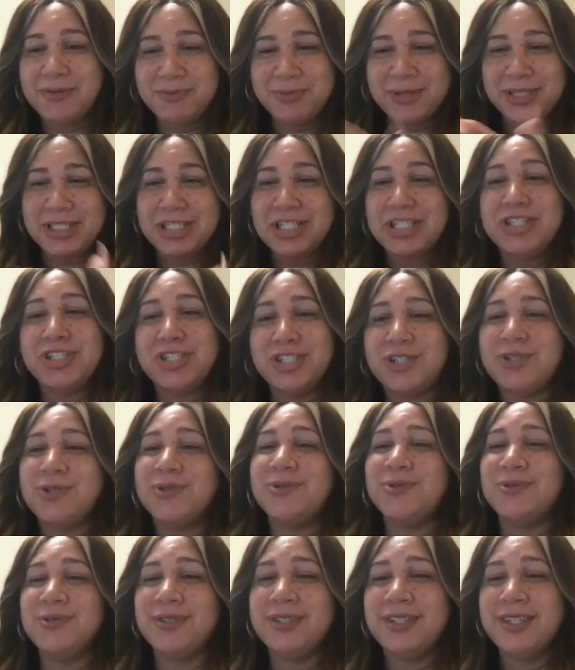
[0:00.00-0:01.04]
You mentioned
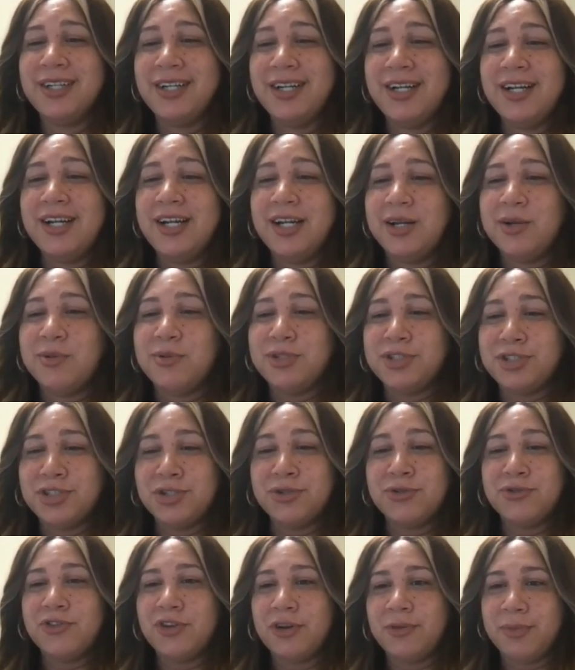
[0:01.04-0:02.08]
June, it was
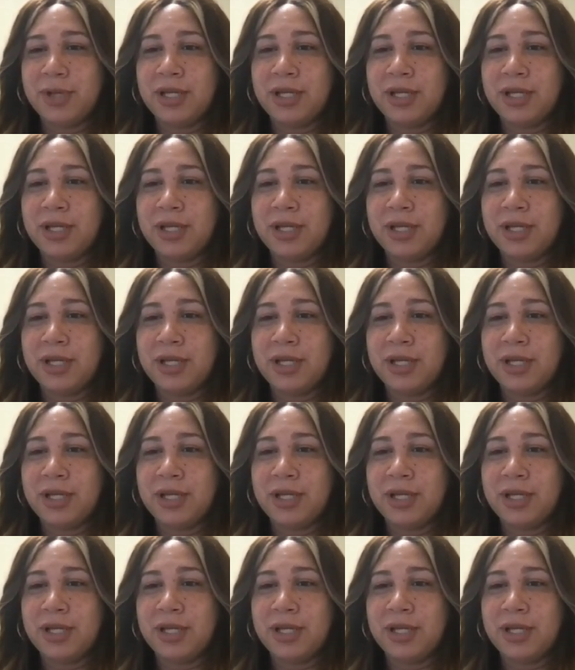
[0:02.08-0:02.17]
June for